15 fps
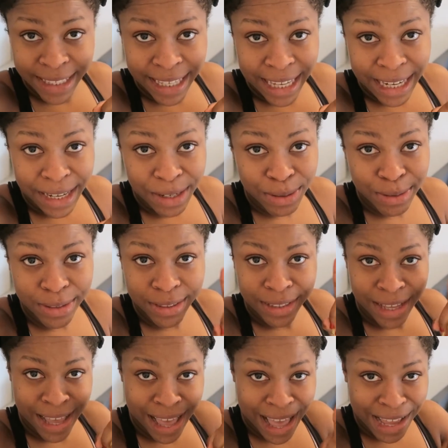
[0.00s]
get out
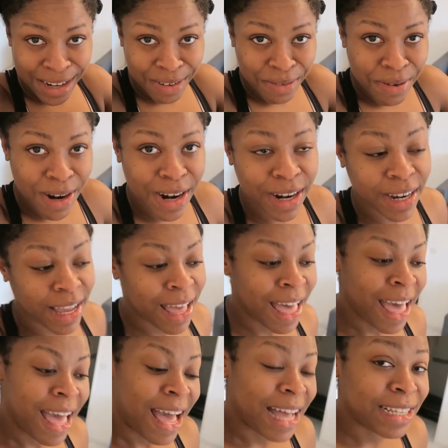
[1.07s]
and work
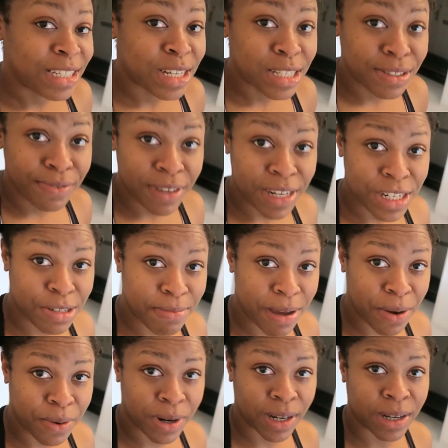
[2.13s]
i just finished
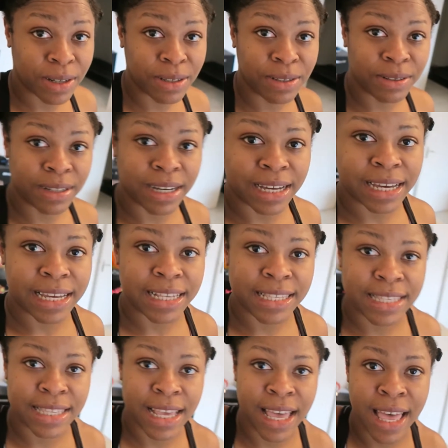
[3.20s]
my workout you
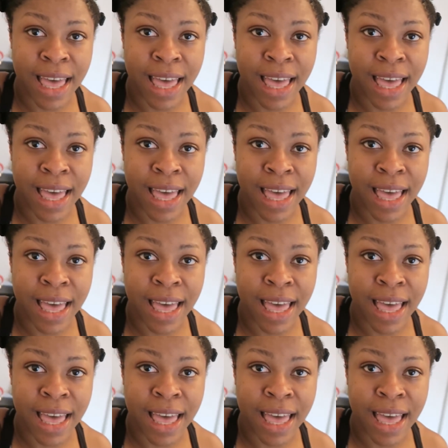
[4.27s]
guys